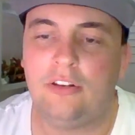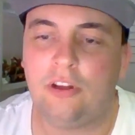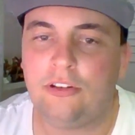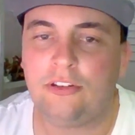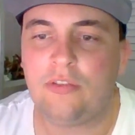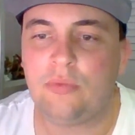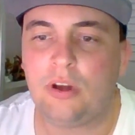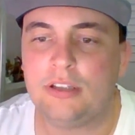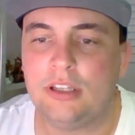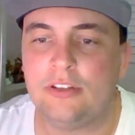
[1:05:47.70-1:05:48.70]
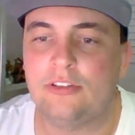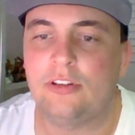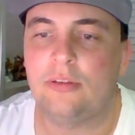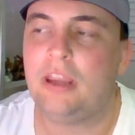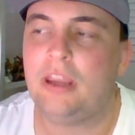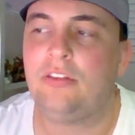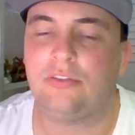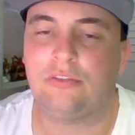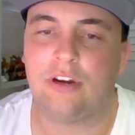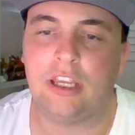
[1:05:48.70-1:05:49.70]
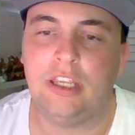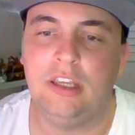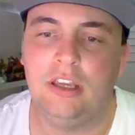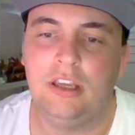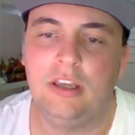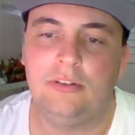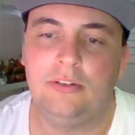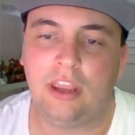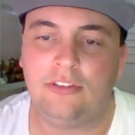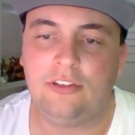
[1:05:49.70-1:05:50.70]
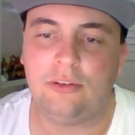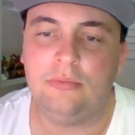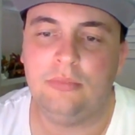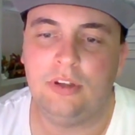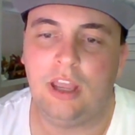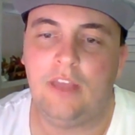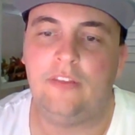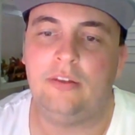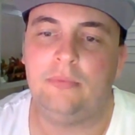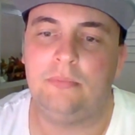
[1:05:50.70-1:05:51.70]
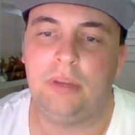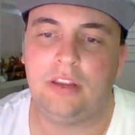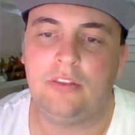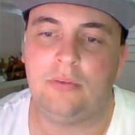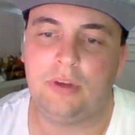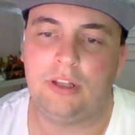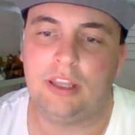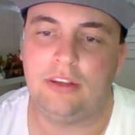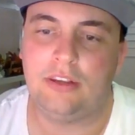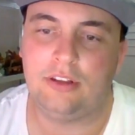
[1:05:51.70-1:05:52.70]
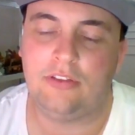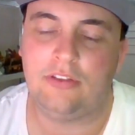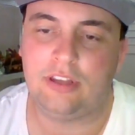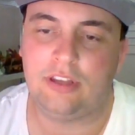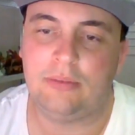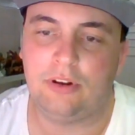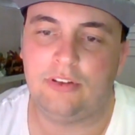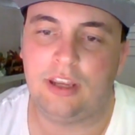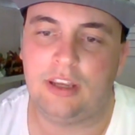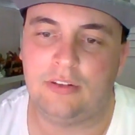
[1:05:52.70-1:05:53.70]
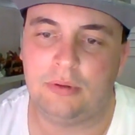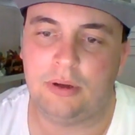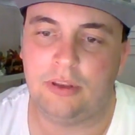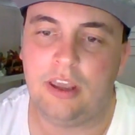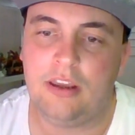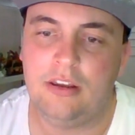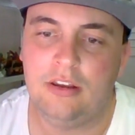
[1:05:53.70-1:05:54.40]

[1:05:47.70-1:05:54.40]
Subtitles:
don't just have one list. Make 3, test them, and then pick the one that you definitely want to take as well. Yeah.